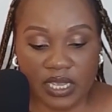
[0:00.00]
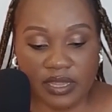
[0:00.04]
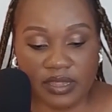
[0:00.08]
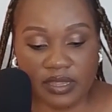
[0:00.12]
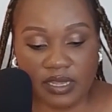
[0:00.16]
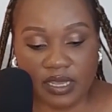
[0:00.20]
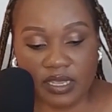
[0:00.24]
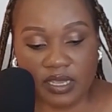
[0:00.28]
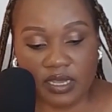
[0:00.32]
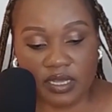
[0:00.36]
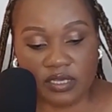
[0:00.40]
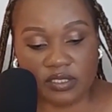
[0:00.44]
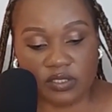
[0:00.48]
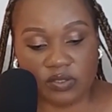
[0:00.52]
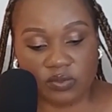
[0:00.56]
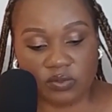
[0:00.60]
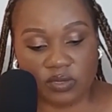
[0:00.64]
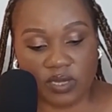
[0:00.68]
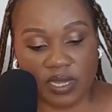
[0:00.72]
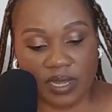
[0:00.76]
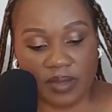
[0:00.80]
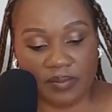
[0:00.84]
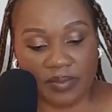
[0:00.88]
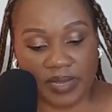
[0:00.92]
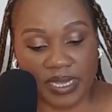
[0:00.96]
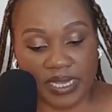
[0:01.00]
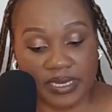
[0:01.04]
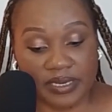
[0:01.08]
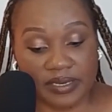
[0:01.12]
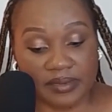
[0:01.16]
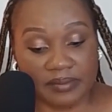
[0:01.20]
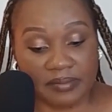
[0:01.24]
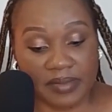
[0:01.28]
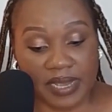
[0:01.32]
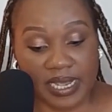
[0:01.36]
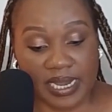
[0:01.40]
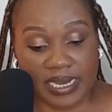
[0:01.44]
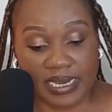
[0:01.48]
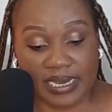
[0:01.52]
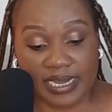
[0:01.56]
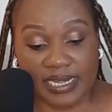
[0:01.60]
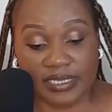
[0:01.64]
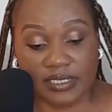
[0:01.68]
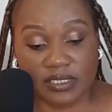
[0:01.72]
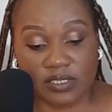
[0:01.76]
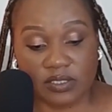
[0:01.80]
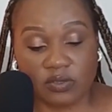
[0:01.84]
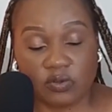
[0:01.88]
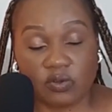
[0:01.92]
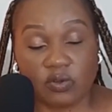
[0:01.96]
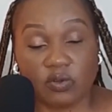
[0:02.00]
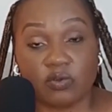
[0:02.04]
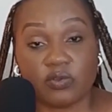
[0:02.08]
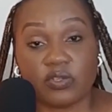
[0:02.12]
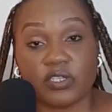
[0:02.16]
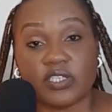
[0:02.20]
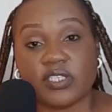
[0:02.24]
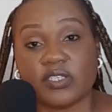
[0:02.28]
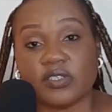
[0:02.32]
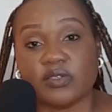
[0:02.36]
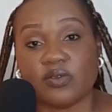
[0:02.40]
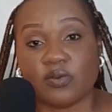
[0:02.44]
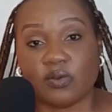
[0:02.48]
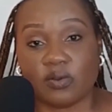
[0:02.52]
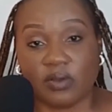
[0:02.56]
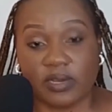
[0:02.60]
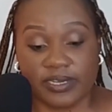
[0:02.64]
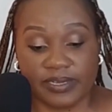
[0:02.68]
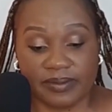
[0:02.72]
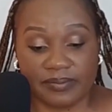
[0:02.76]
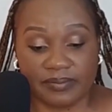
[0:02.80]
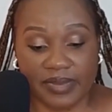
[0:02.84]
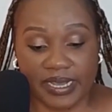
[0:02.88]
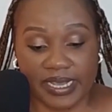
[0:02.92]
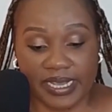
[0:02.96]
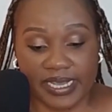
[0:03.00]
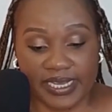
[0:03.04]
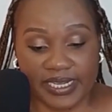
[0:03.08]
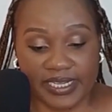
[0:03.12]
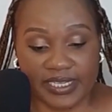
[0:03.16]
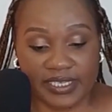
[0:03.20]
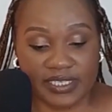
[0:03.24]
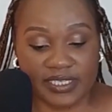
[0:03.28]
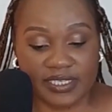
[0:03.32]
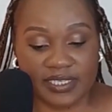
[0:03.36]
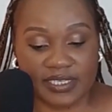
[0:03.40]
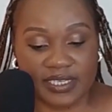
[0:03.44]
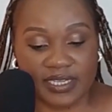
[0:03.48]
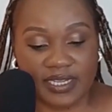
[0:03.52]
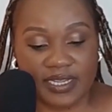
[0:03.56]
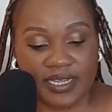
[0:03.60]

in the years to come. And my last goal, which is goal number eight,